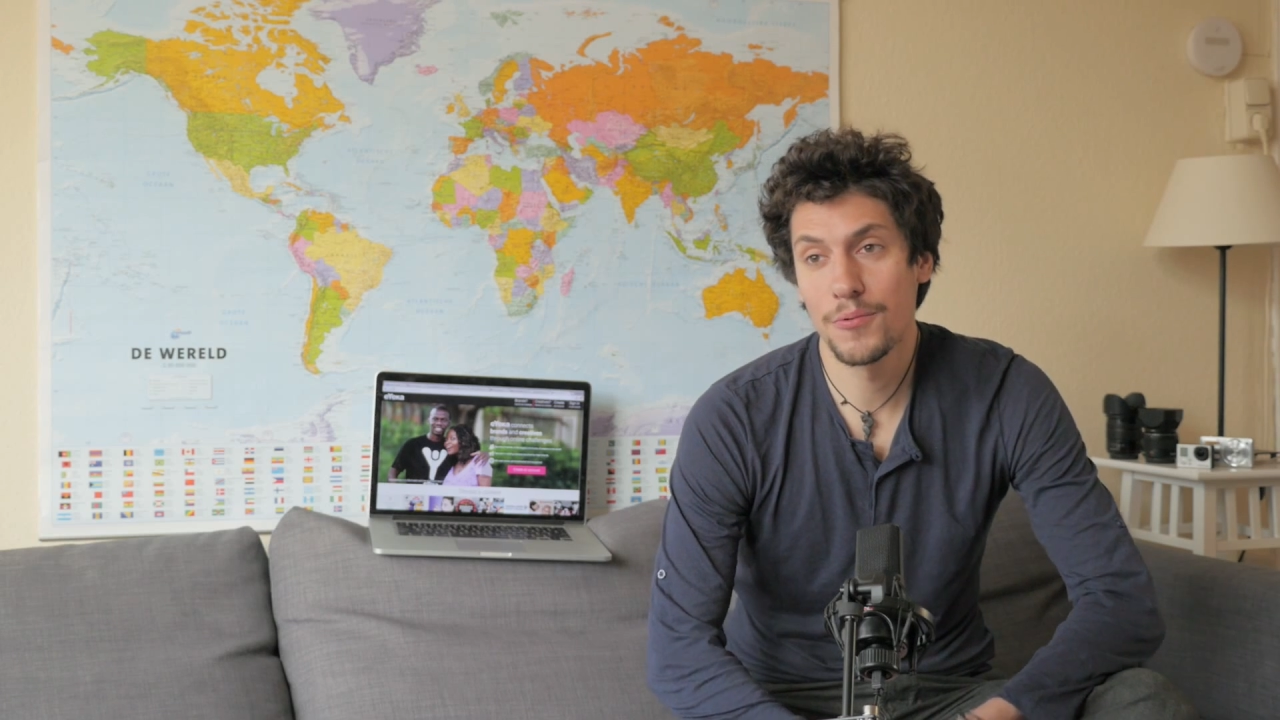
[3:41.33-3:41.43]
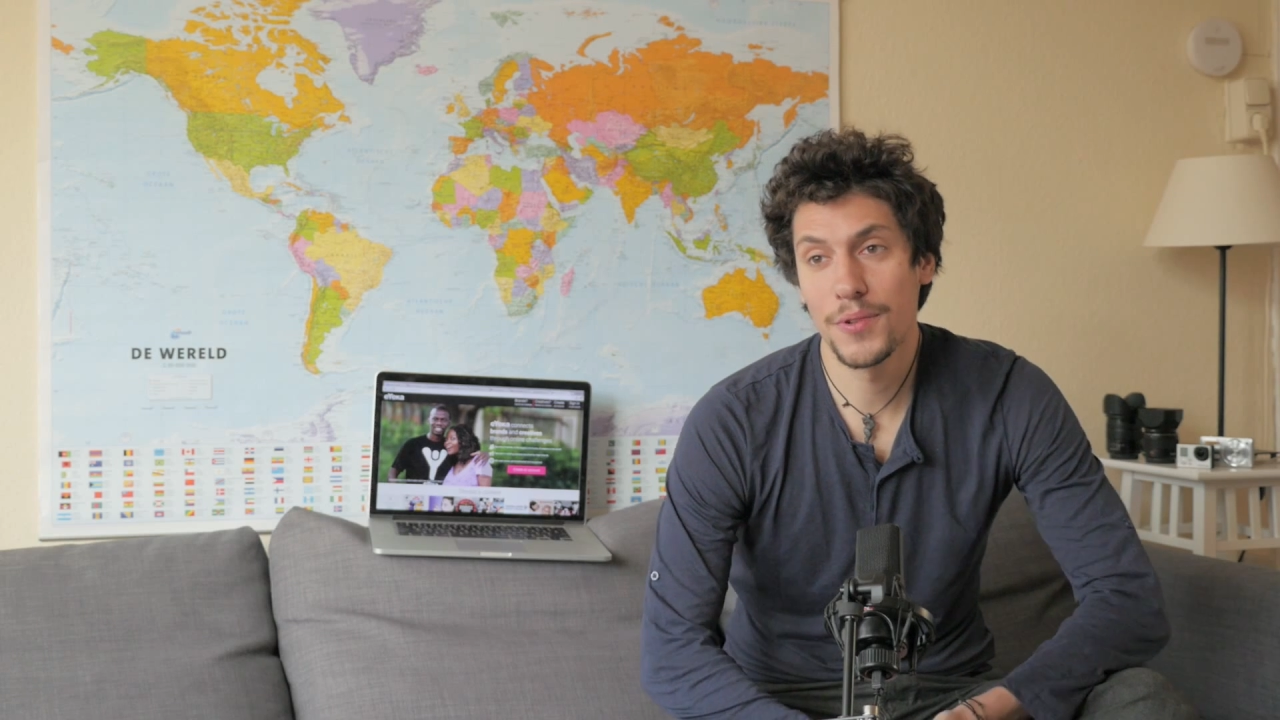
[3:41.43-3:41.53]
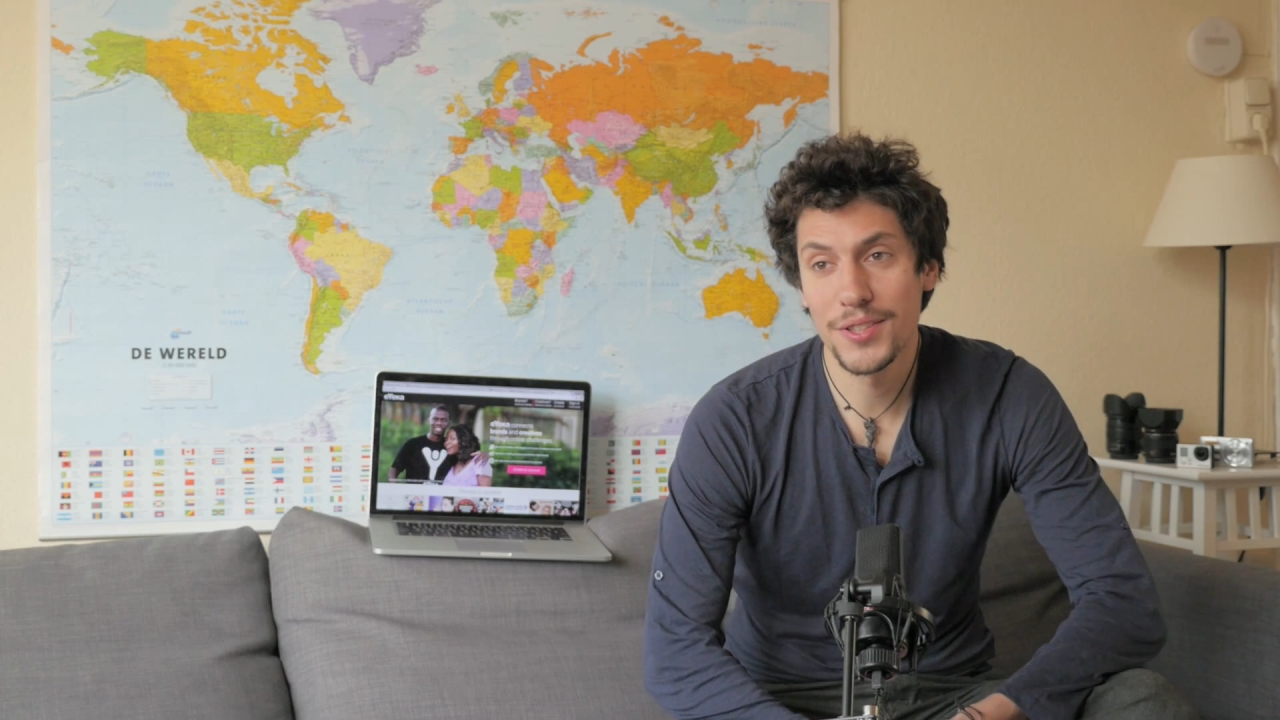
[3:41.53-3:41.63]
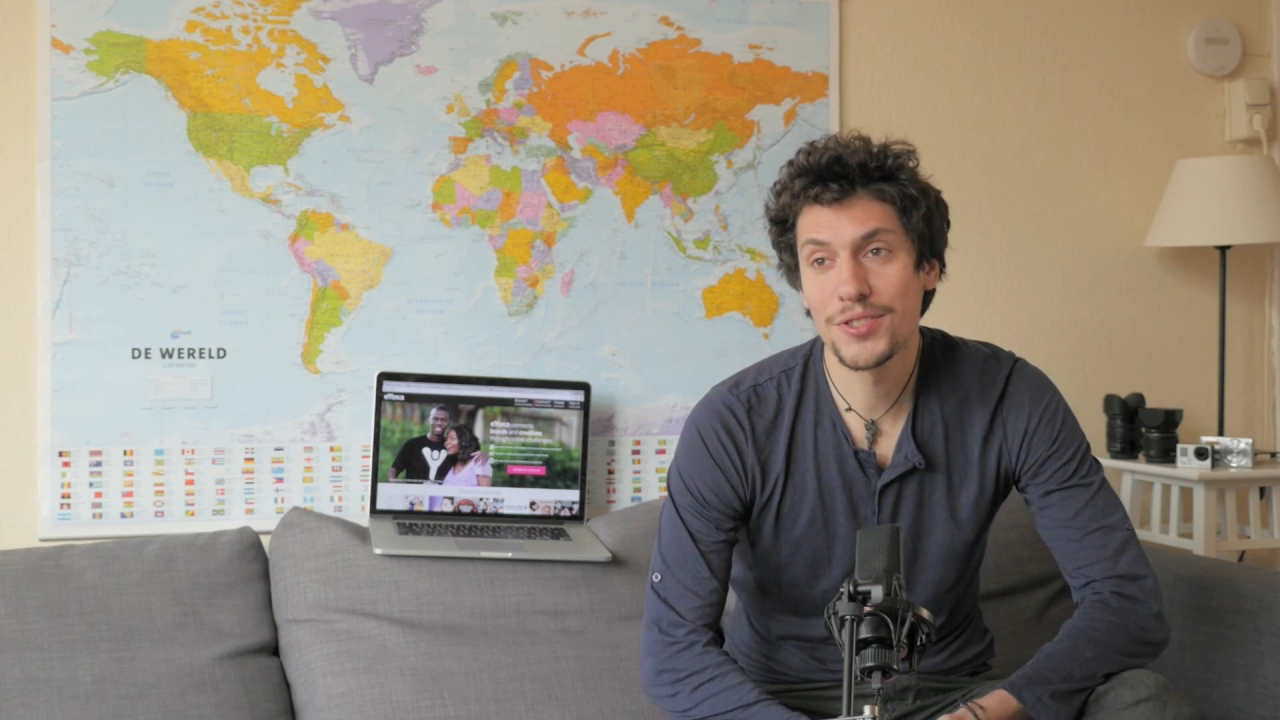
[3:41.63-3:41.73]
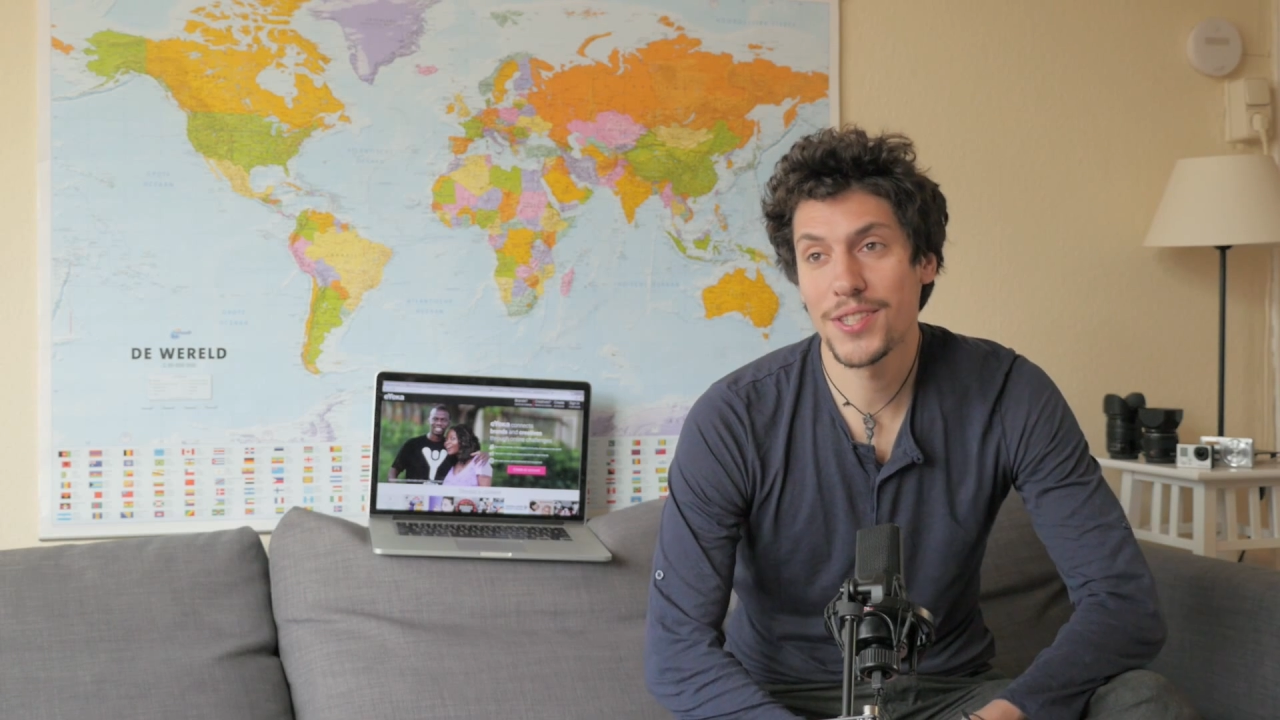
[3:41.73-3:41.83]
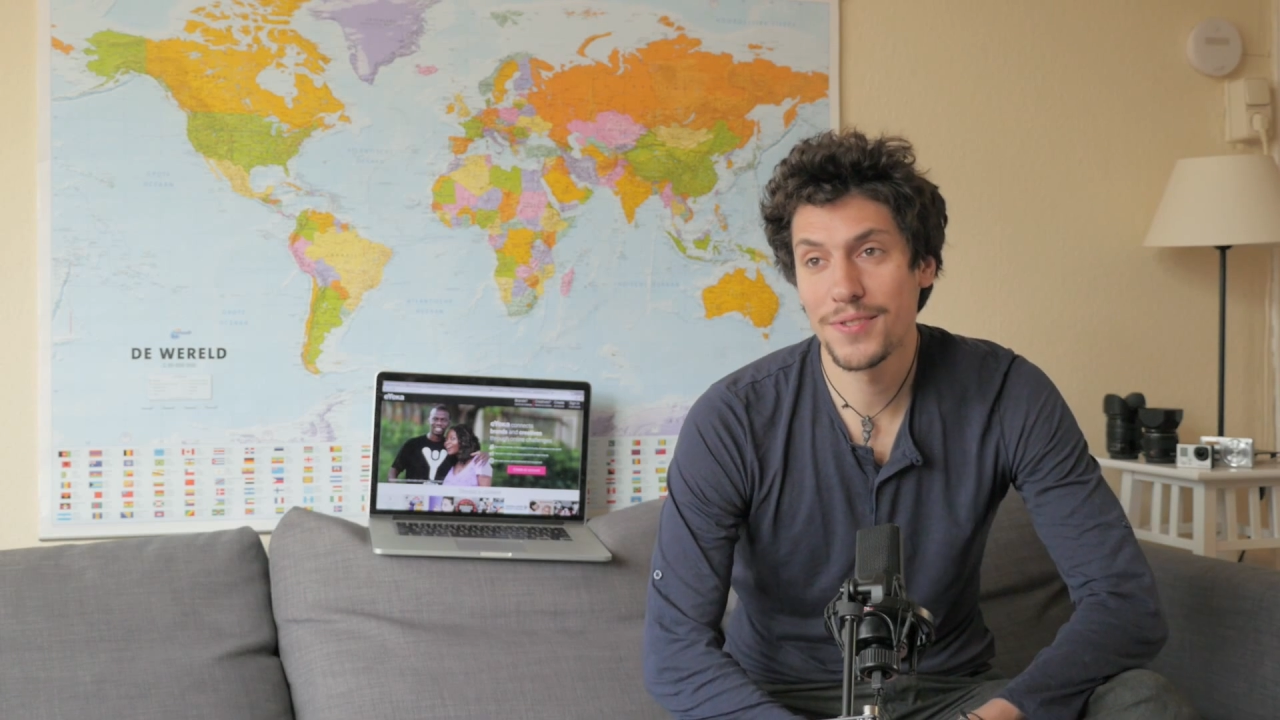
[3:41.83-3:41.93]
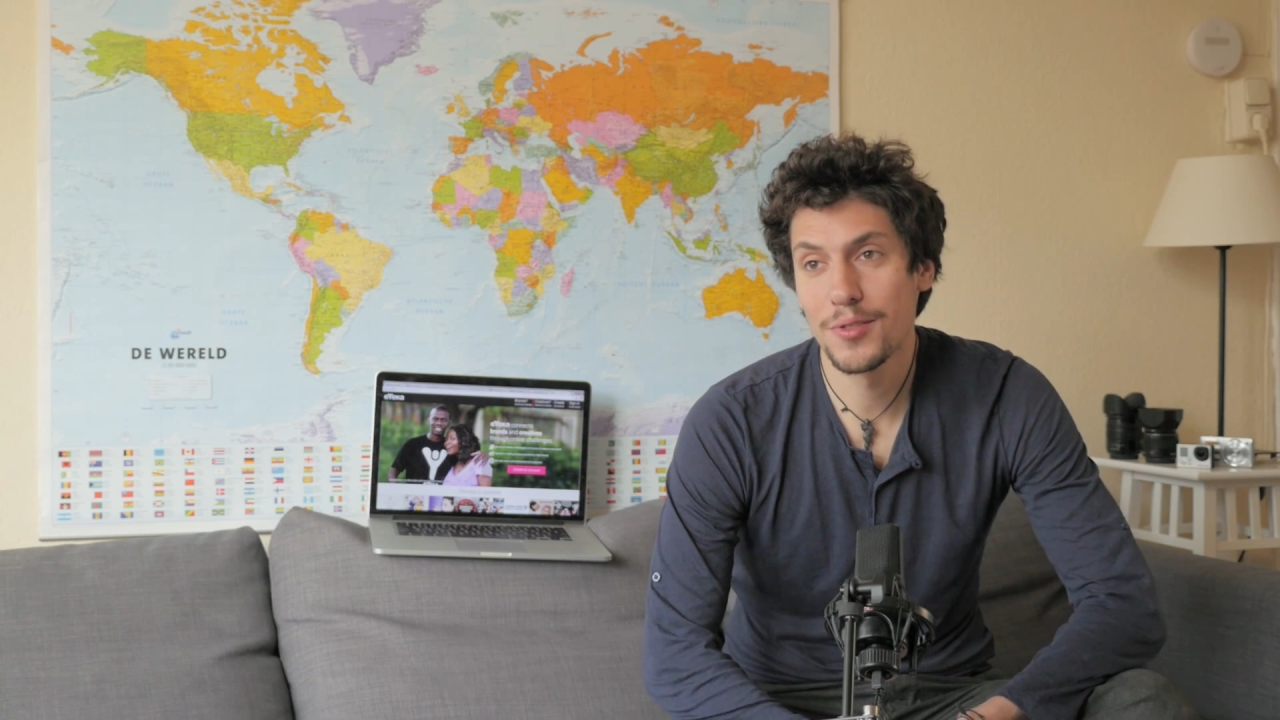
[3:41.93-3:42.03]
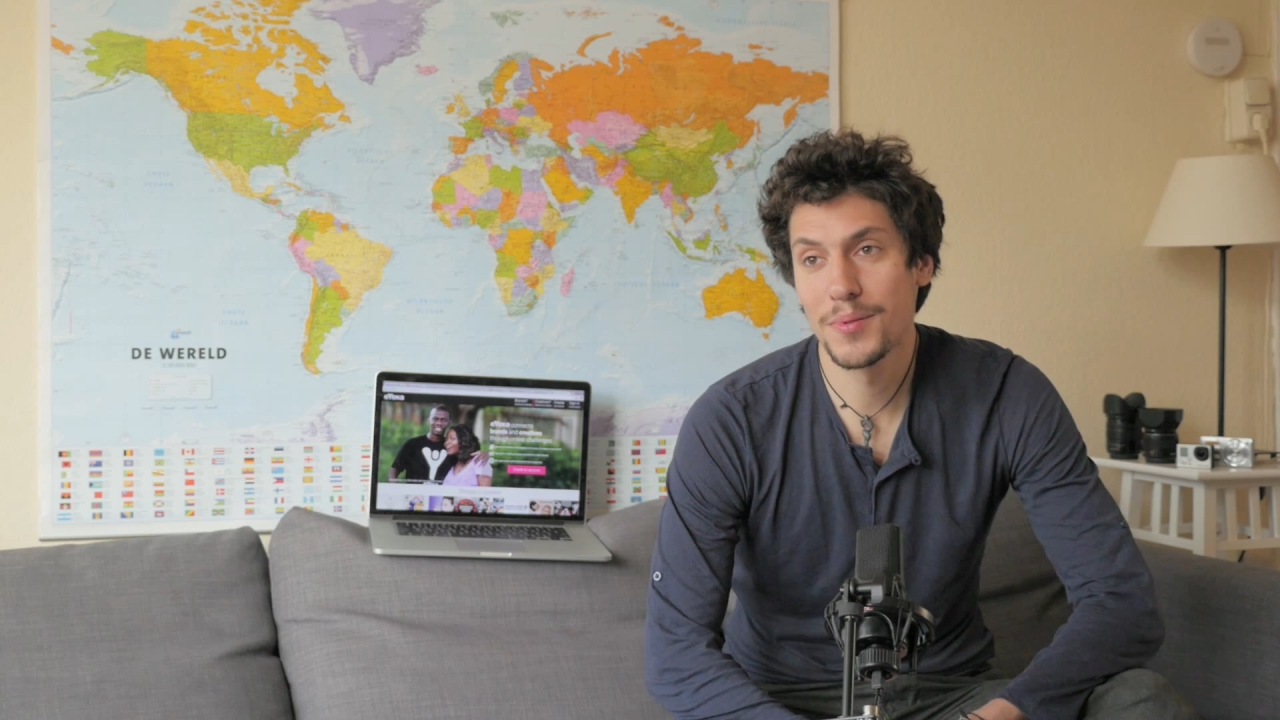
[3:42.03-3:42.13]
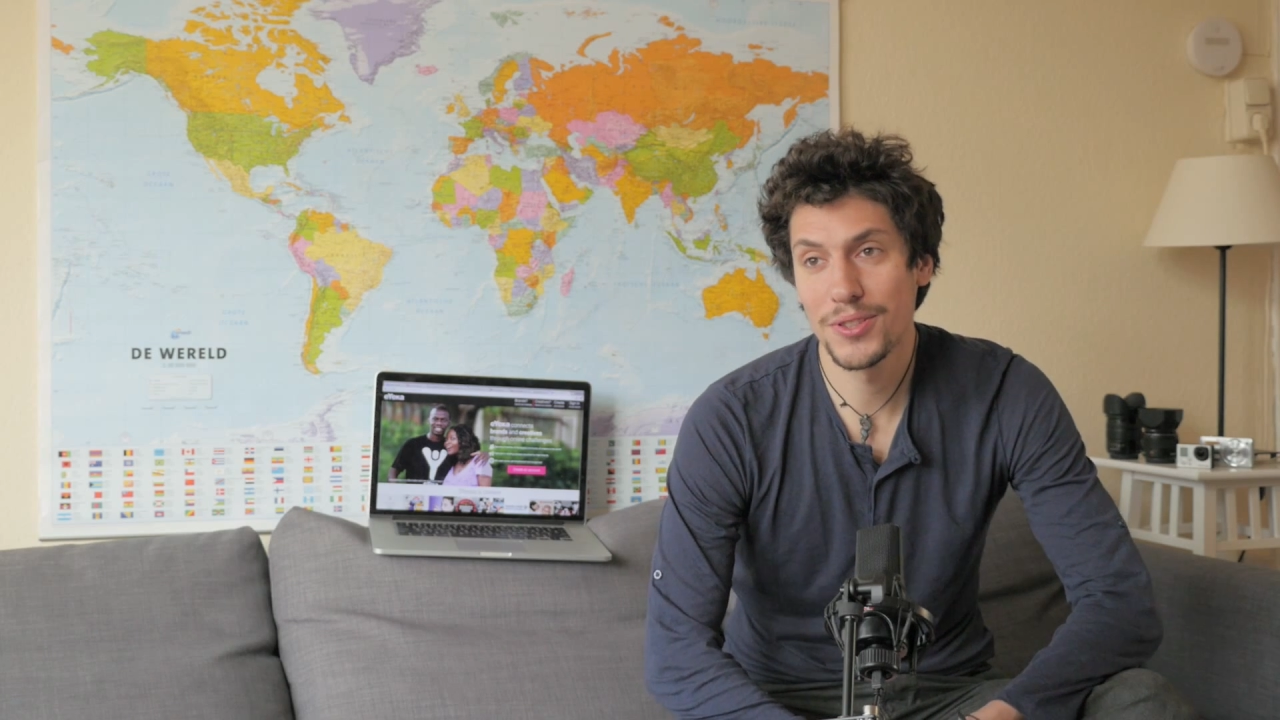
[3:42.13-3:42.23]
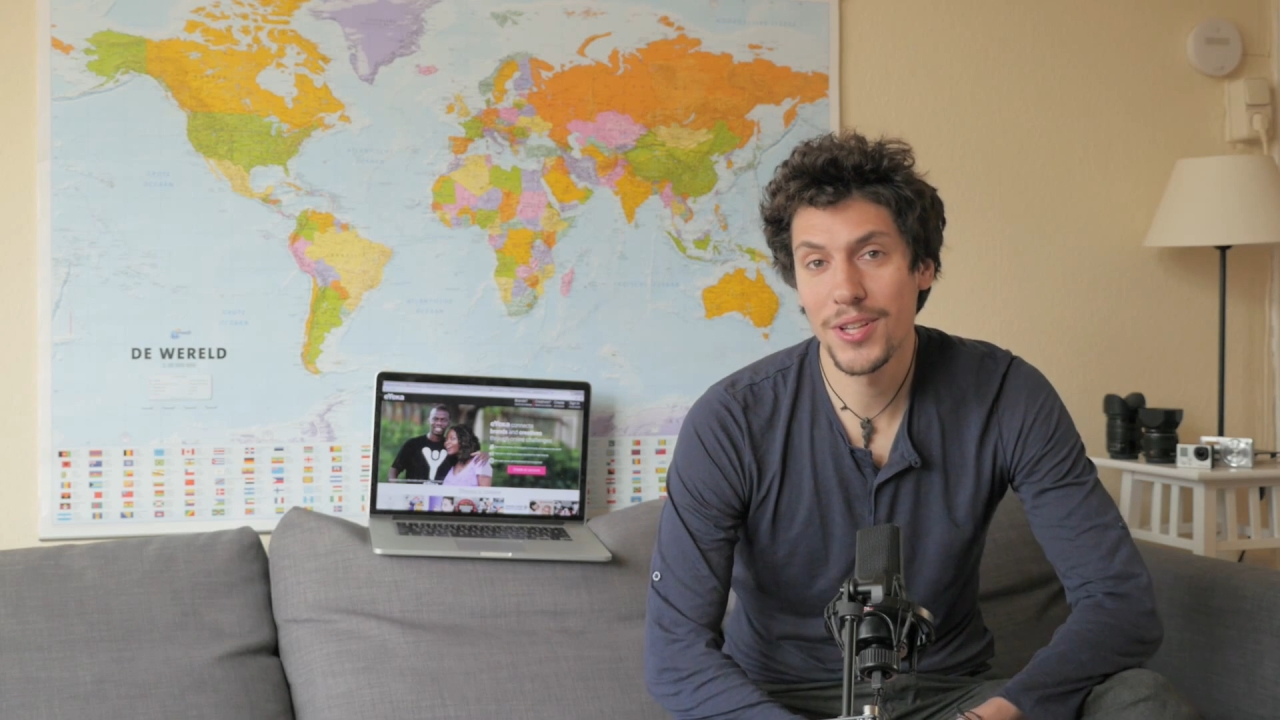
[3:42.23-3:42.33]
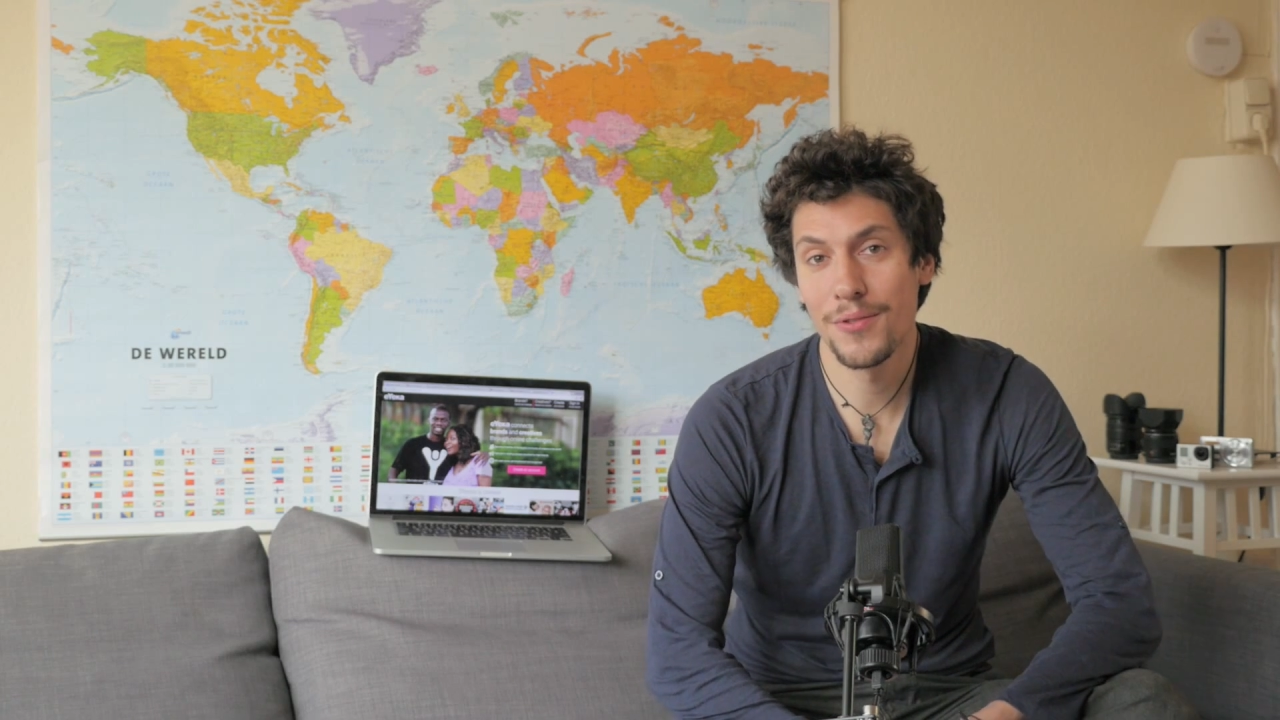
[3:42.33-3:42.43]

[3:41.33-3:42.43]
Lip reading: really stressful because I